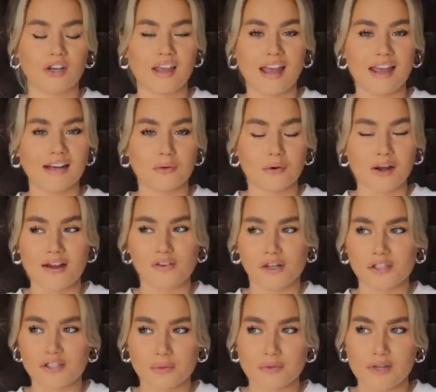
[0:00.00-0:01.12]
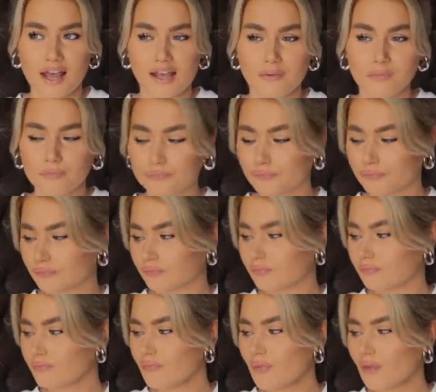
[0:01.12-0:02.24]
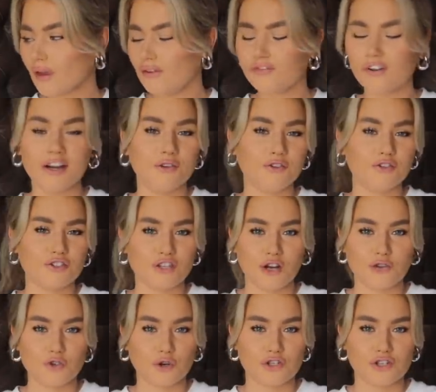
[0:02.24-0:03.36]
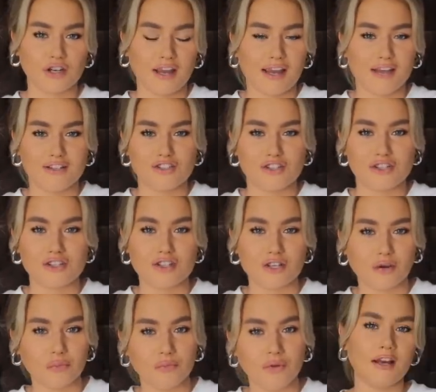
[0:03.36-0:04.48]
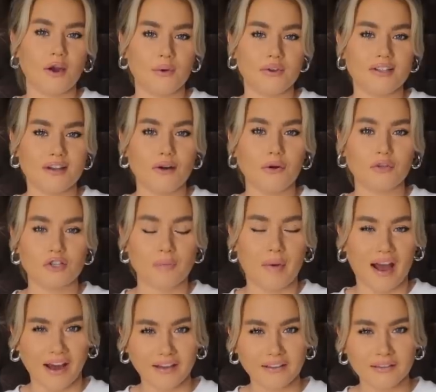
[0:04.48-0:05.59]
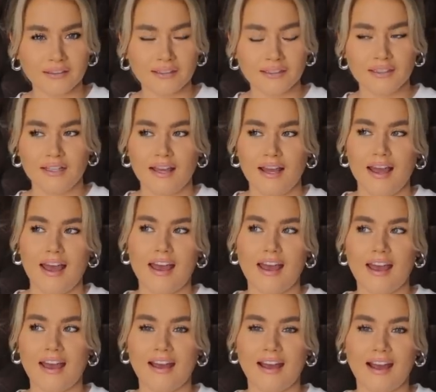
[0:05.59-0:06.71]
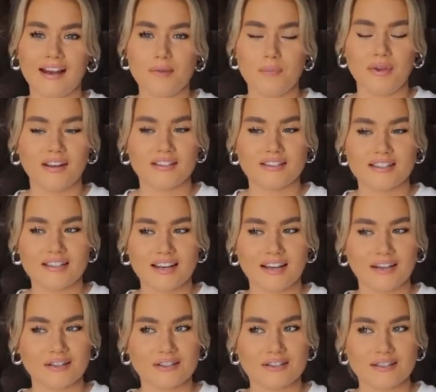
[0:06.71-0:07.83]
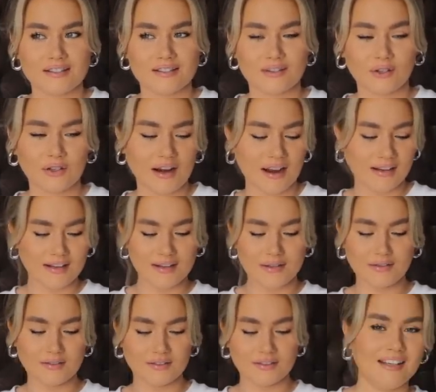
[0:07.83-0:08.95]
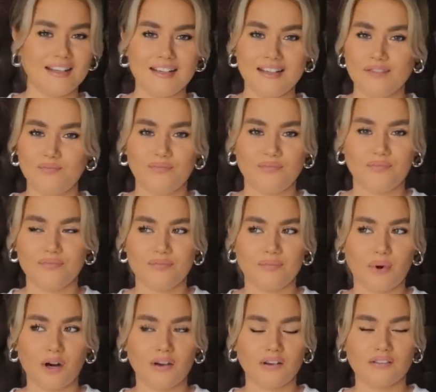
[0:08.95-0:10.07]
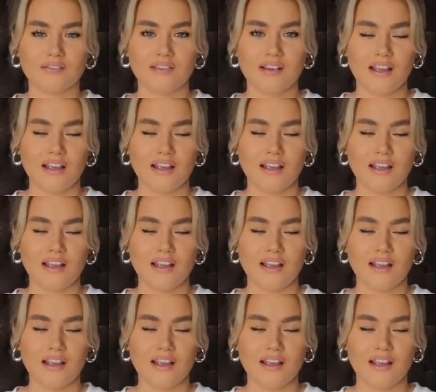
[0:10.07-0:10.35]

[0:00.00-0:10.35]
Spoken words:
Arcade or whatever someday. For anyone who doesn't know, George's Arcade is just some... You know, he's an older man. And he pierced his ears or any itty part